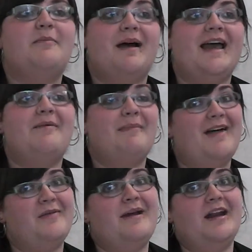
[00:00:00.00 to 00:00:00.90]
by
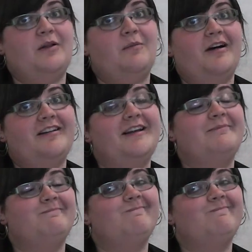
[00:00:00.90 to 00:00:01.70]
mathematical modeling.